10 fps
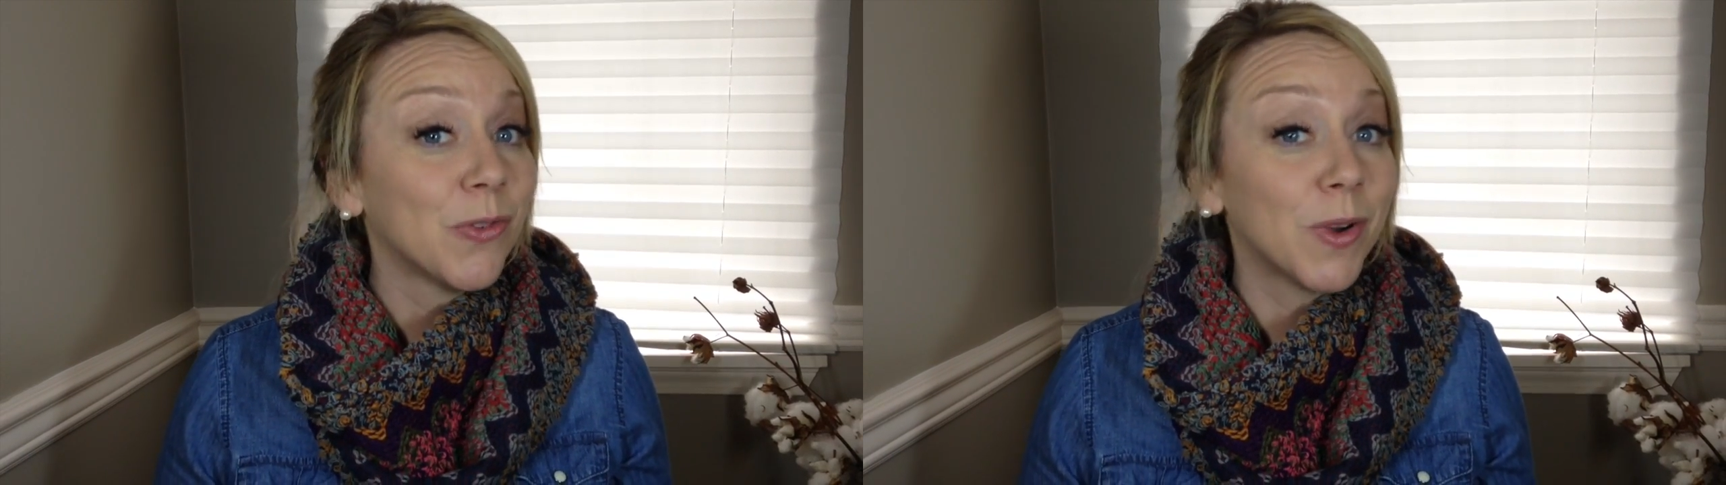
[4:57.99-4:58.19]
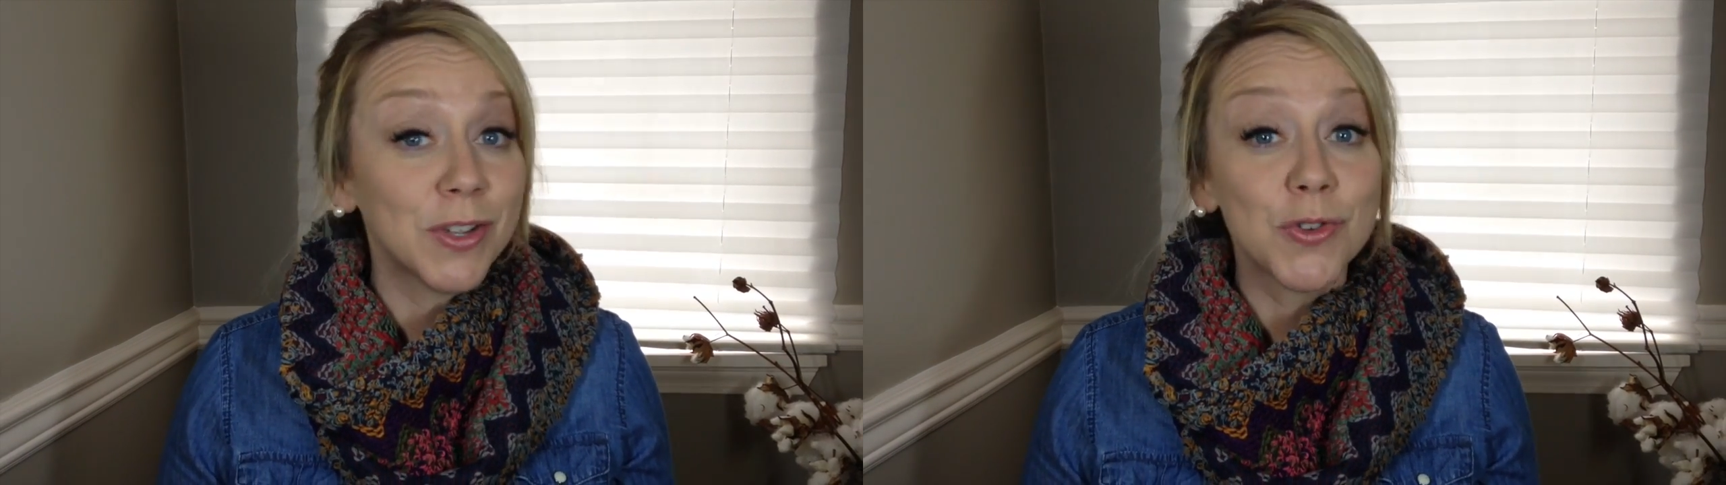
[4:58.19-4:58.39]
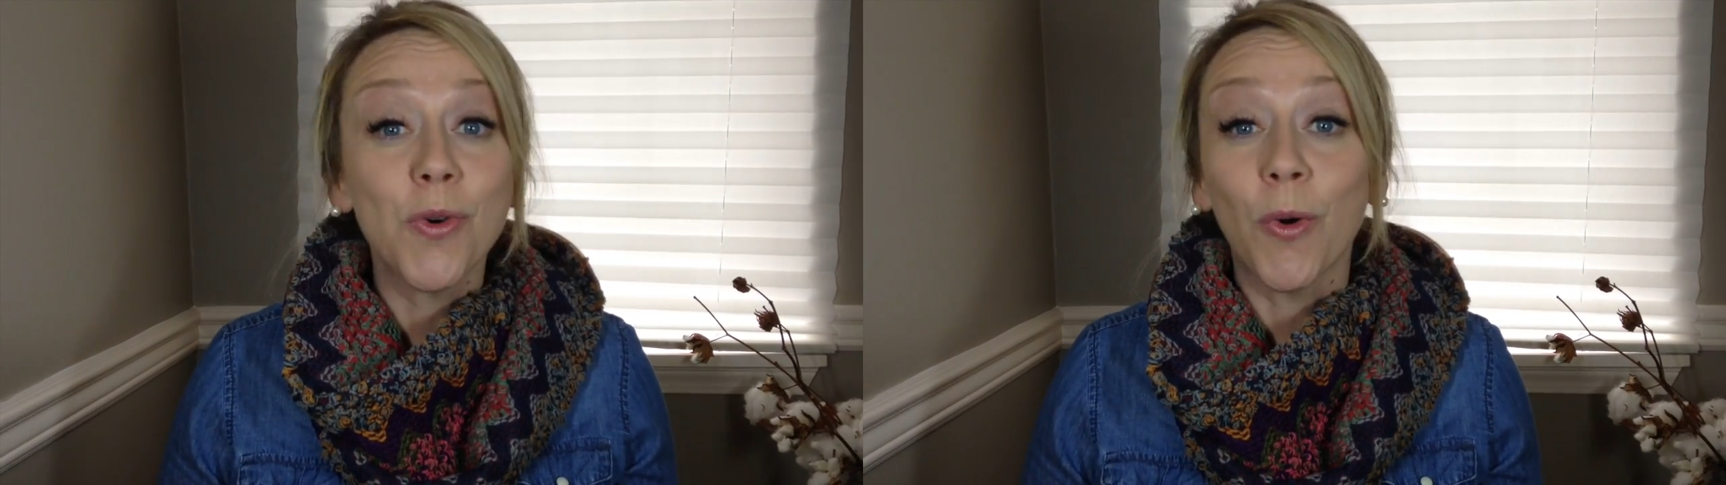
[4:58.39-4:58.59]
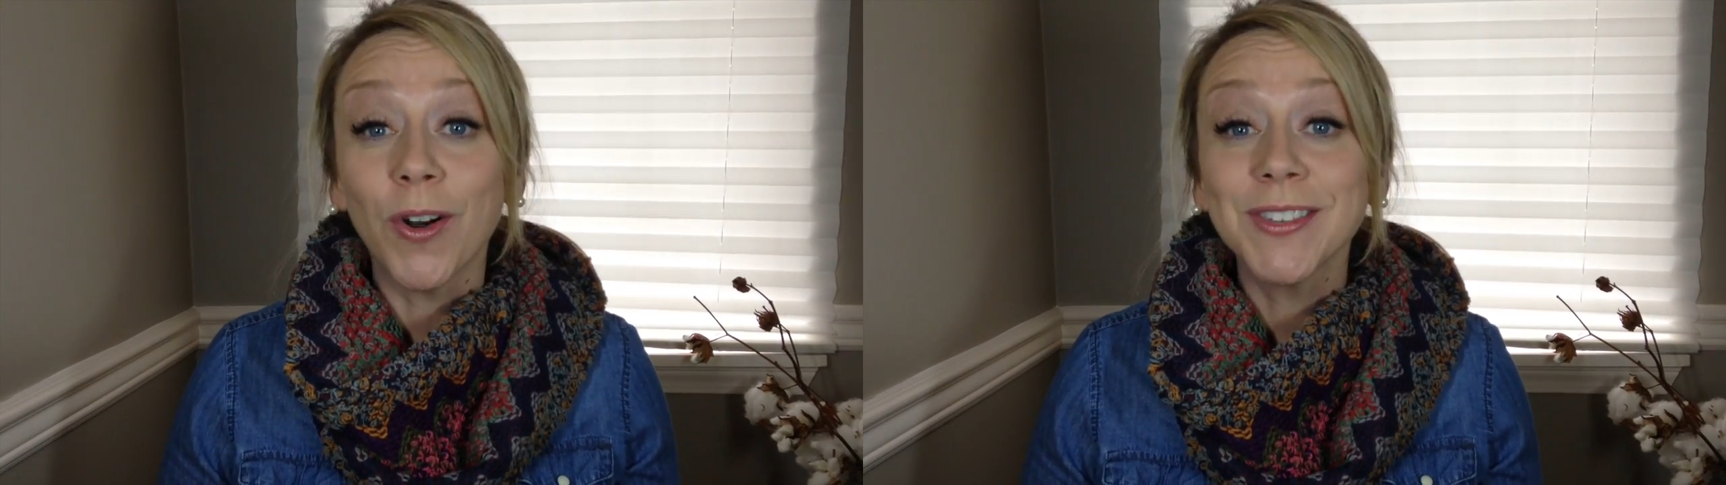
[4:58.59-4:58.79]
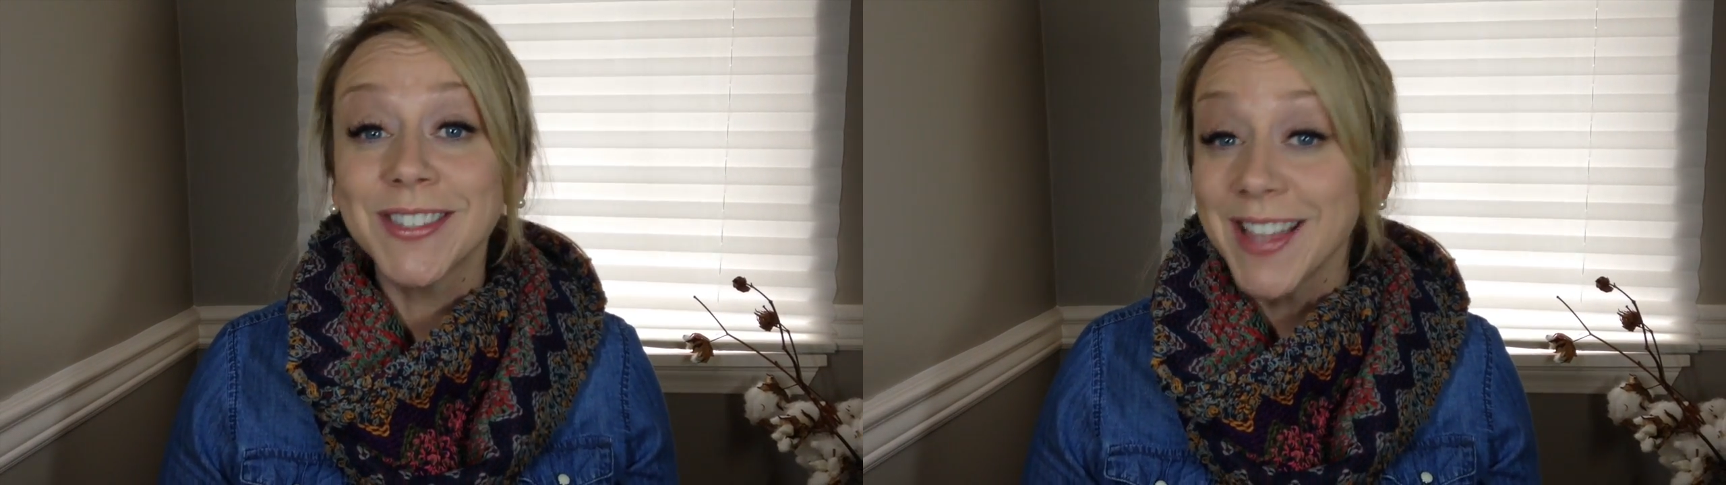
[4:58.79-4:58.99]
what
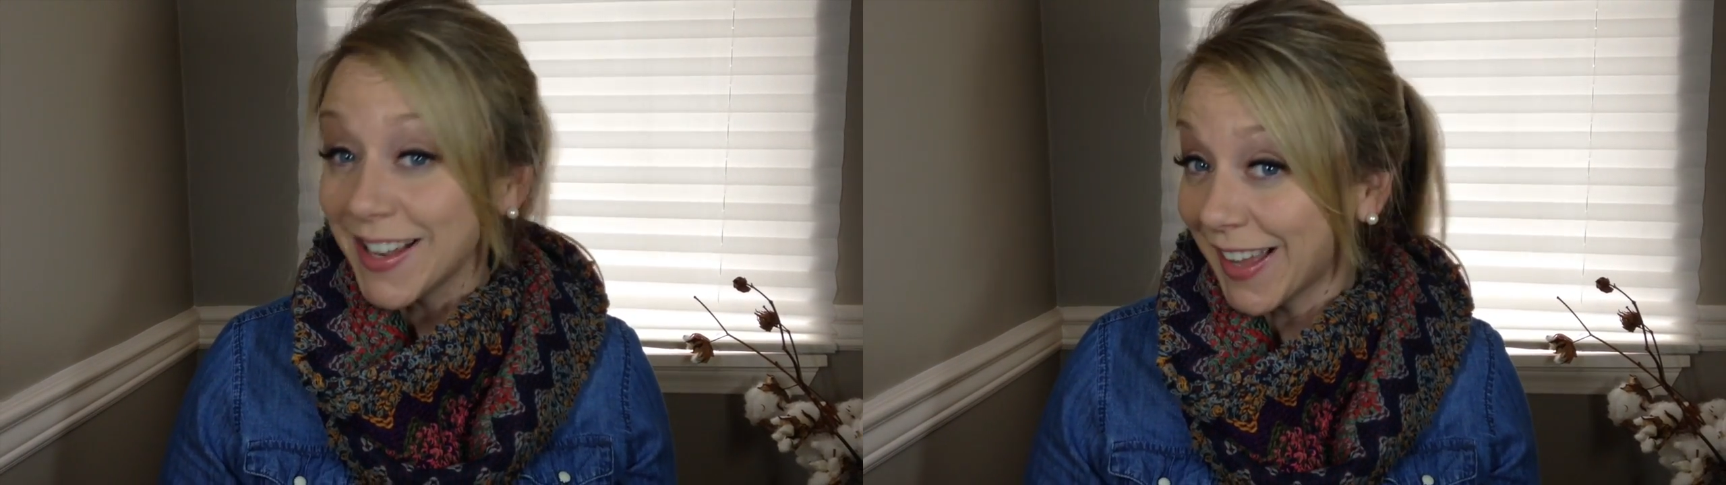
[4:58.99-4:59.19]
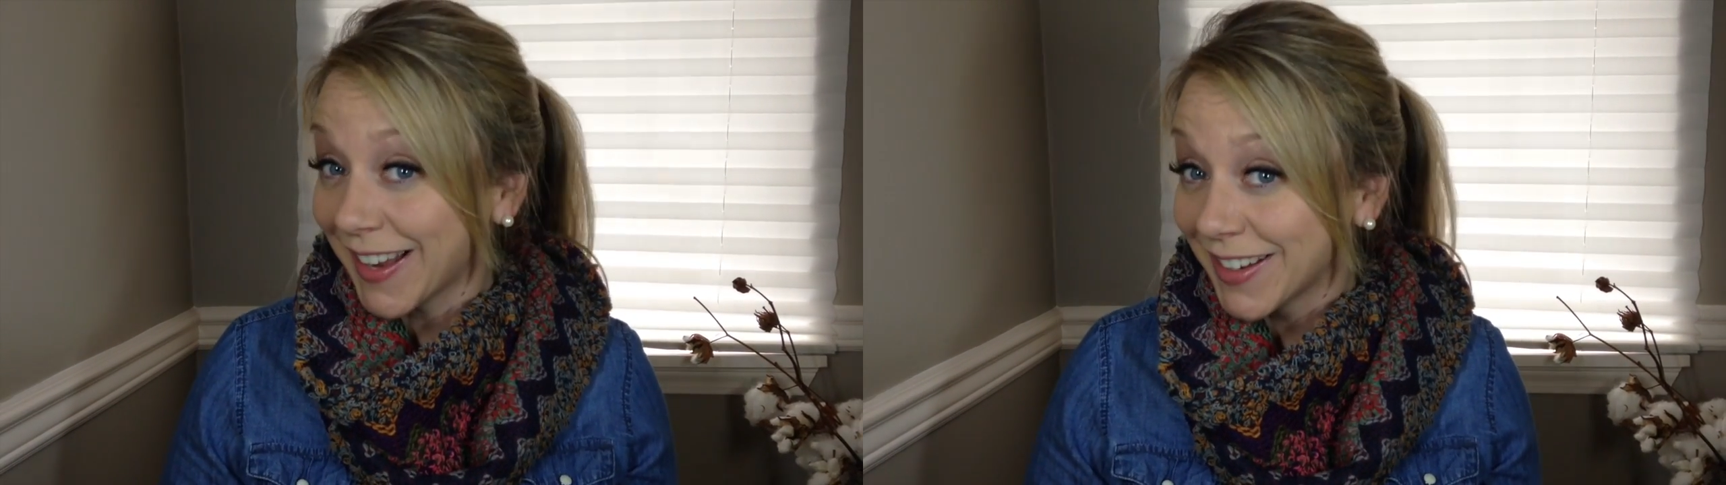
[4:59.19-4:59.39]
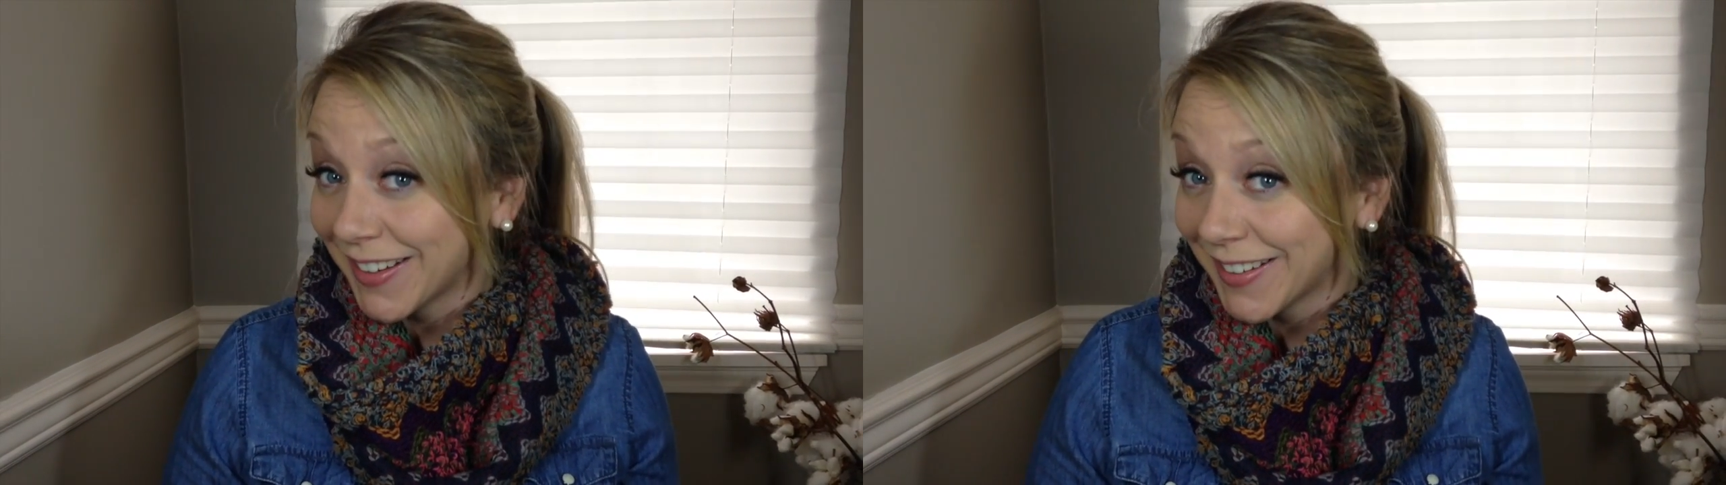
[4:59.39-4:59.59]
you're selling.